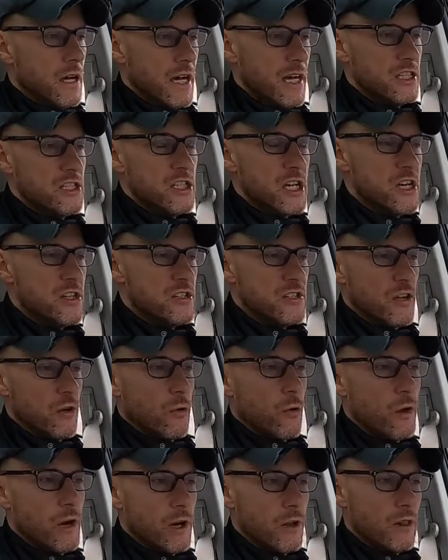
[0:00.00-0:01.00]
I change the
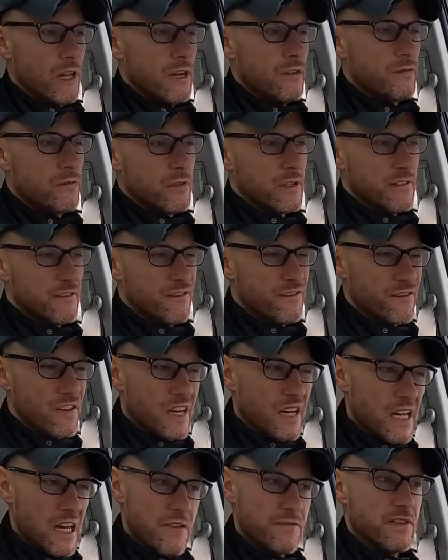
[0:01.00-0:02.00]
oil every
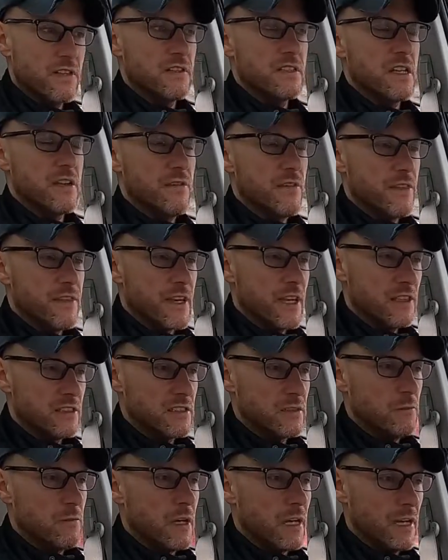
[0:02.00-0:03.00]
5,000 to
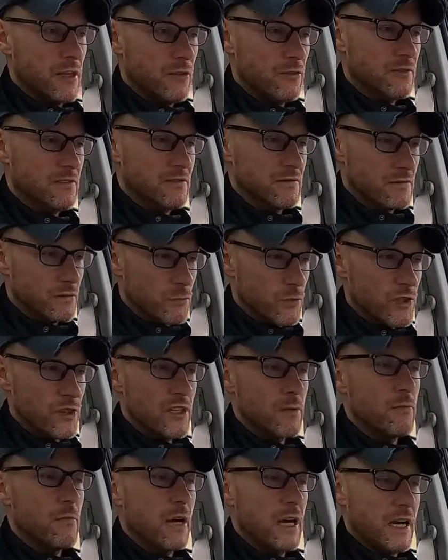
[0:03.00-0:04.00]
7,000 miles. With
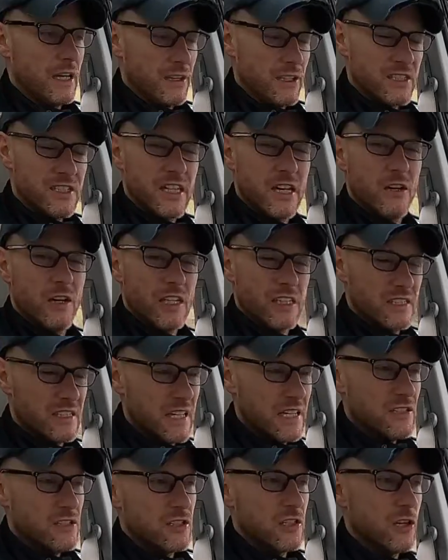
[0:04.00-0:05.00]
the mileage now, I
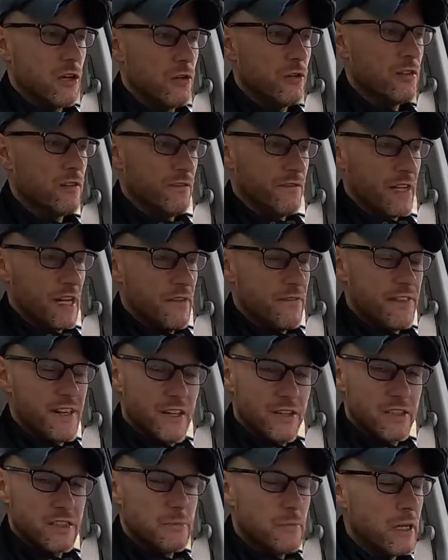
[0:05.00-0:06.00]
tend to go to
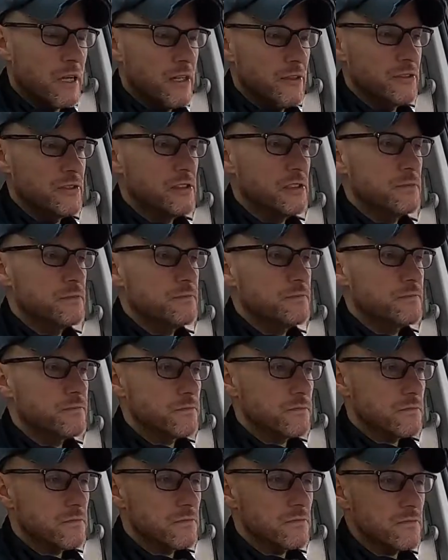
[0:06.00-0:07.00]
5,000 miles.
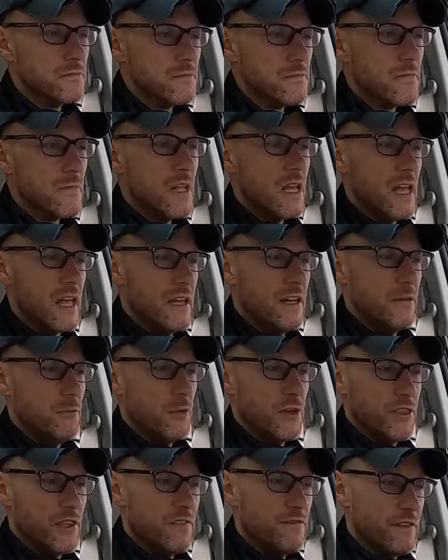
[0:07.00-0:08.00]
And
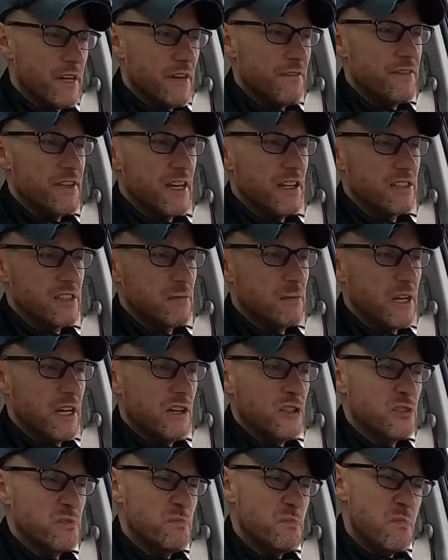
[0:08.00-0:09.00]
within 5,000
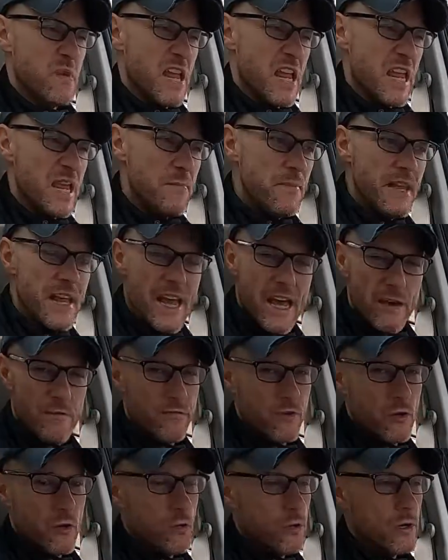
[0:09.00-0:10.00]
miles, maybe half
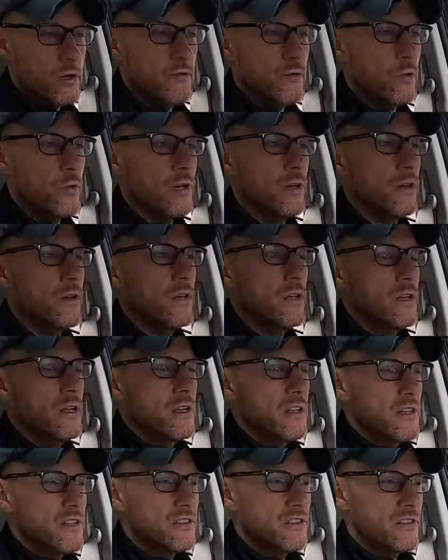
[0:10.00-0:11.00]
a quart of oil.
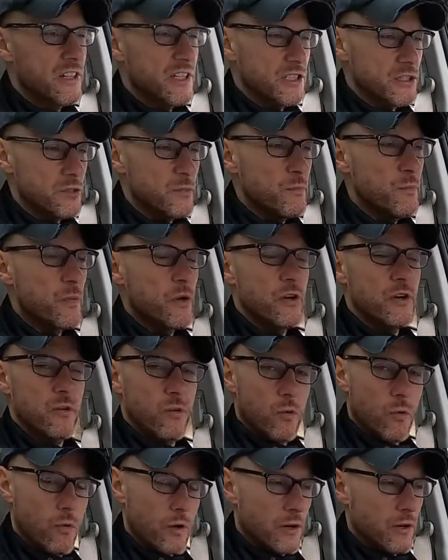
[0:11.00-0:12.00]
So they do
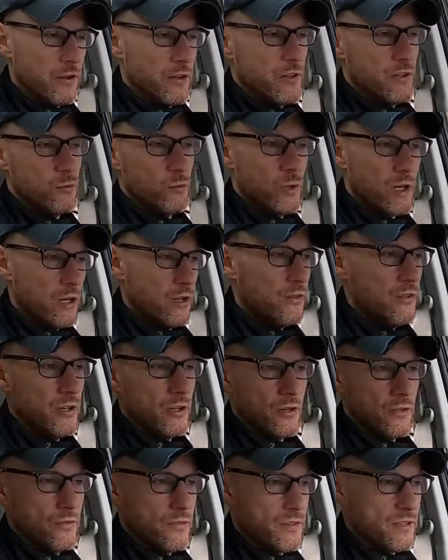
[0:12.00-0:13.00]
burn oil. They're well
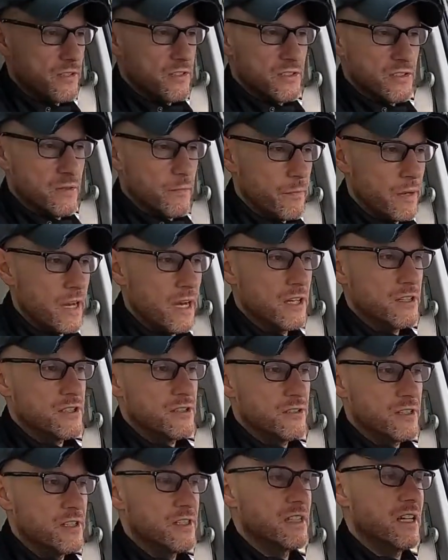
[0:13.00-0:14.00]
known. The
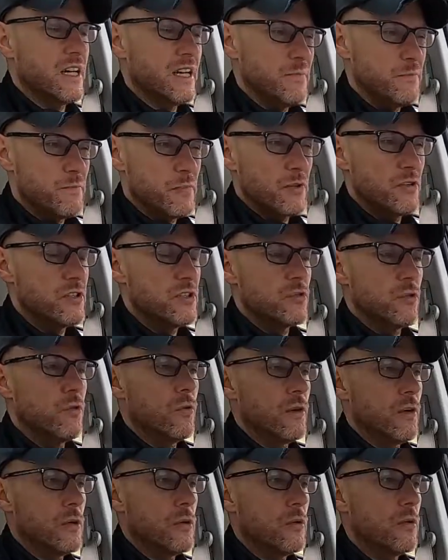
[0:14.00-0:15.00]
Boxer design burns
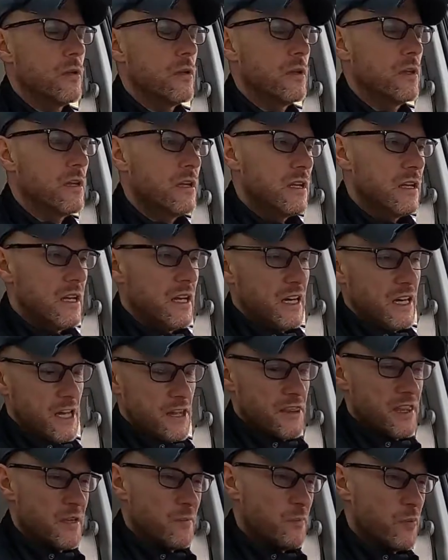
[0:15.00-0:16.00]
oil. And I
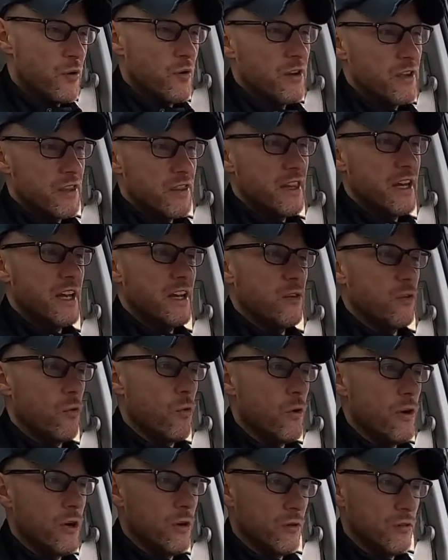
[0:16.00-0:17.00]
think burning that
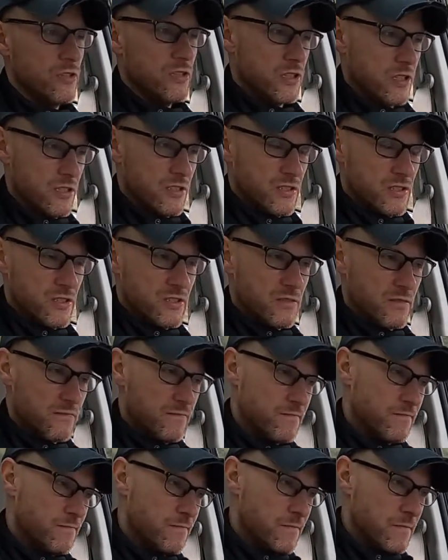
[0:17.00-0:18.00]
oil does,
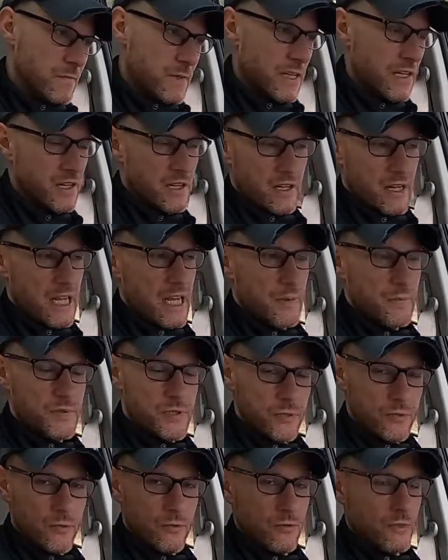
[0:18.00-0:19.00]
it
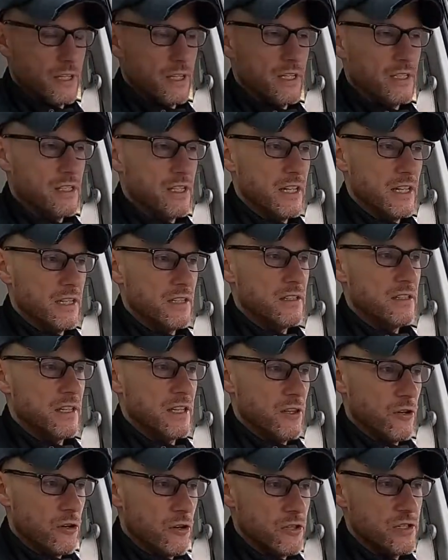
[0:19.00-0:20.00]
absolutely,
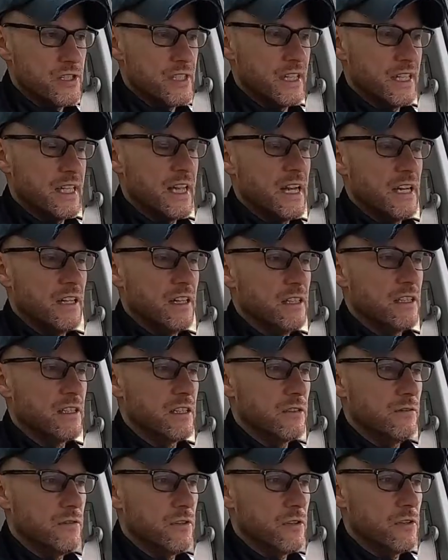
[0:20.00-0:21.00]
it hurts the catalytic
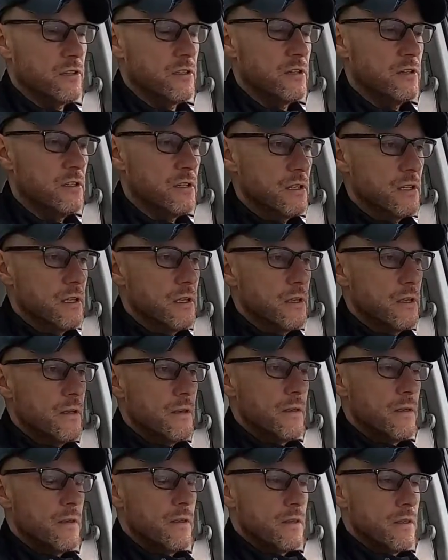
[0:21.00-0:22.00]
converter.
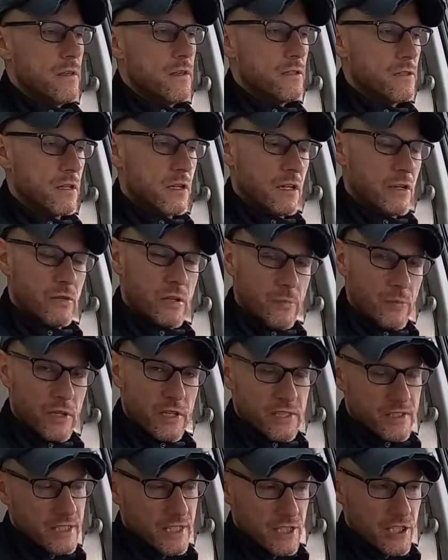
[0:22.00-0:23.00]
So I
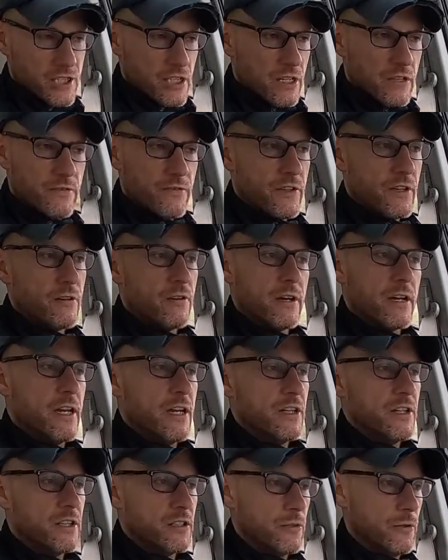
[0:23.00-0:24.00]
replaced that. I shot a video on
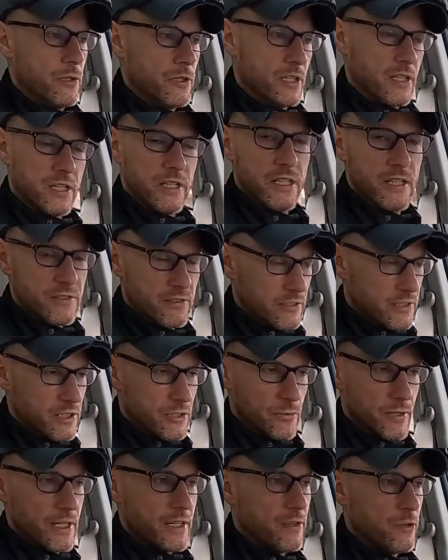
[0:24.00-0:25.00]
how to do it. You can easily
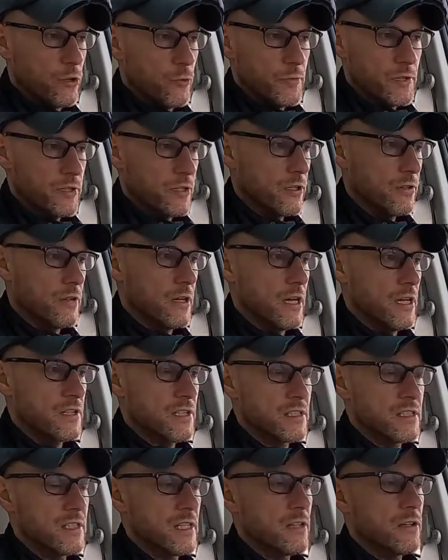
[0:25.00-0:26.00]
do it at home in your
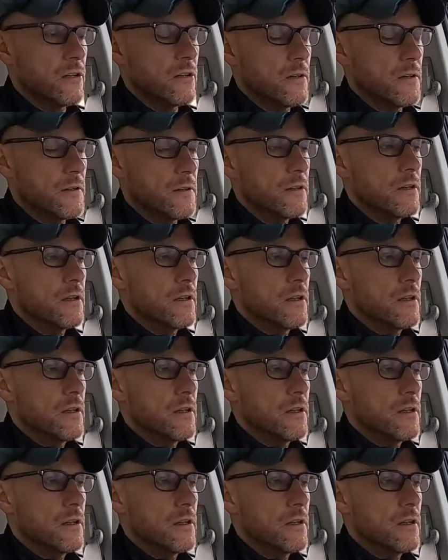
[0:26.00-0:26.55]
garage. It's not hard.